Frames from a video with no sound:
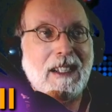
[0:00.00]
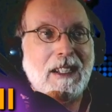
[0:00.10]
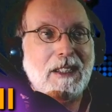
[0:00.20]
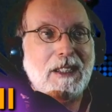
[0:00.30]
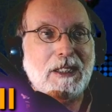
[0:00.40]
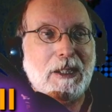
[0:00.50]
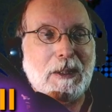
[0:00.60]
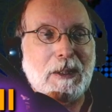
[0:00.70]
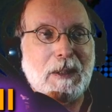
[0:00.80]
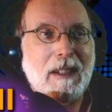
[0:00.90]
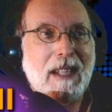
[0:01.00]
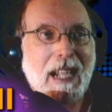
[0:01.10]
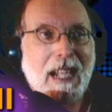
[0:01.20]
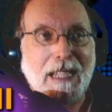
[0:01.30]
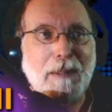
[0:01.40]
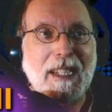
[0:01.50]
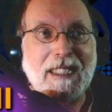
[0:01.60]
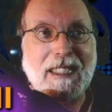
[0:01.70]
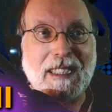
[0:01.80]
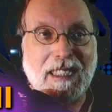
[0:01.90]
So anybody
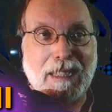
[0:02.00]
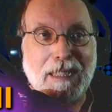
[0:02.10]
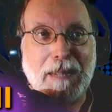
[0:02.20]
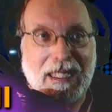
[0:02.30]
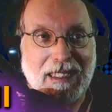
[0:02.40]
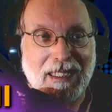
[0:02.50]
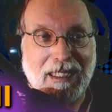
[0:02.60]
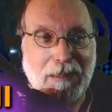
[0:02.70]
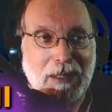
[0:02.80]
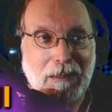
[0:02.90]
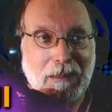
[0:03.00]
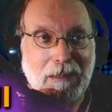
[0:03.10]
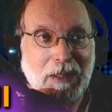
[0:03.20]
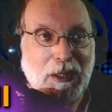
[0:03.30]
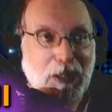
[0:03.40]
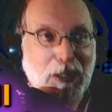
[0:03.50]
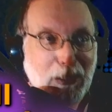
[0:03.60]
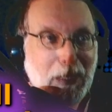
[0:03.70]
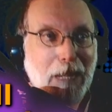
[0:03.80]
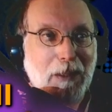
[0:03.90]
that's exhibiting the symptom, you should
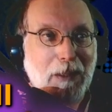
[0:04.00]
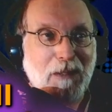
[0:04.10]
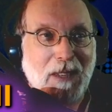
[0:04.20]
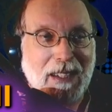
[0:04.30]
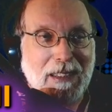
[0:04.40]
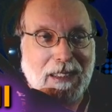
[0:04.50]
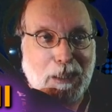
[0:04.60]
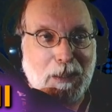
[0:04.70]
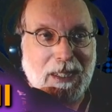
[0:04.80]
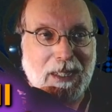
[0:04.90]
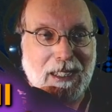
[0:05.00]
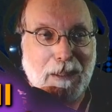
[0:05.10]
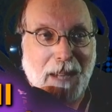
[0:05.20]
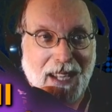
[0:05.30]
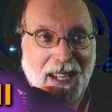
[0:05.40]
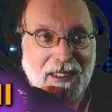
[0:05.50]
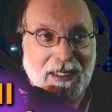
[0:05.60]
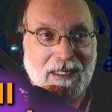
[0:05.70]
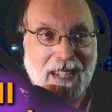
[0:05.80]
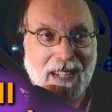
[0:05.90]
be able to find this particular
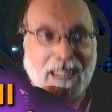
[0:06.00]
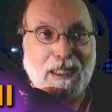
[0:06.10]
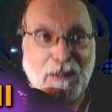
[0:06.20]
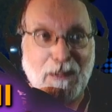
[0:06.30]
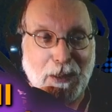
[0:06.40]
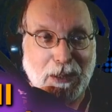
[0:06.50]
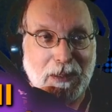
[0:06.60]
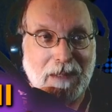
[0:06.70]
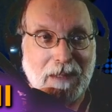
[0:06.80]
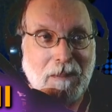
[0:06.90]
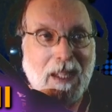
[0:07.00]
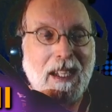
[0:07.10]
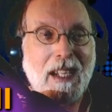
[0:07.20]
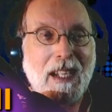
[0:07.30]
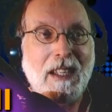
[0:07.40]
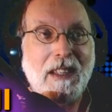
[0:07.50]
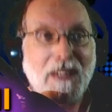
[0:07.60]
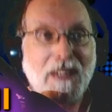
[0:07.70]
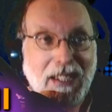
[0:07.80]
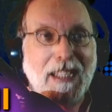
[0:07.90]
pathogen. That's the first one.
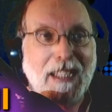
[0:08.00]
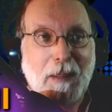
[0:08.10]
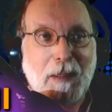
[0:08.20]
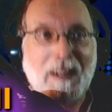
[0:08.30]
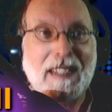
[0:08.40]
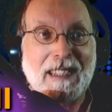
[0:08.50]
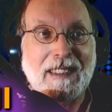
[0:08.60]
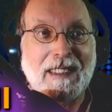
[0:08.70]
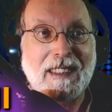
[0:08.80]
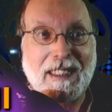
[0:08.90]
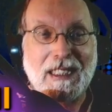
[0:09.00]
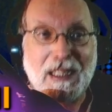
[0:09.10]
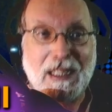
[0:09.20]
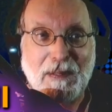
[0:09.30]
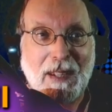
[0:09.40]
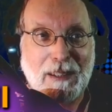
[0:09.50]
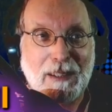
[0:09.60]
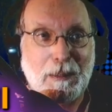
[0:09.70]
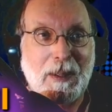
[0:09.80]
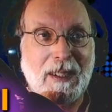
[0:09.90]
The next part is, and this is the final
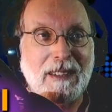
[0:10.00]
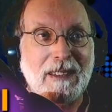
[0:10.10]
part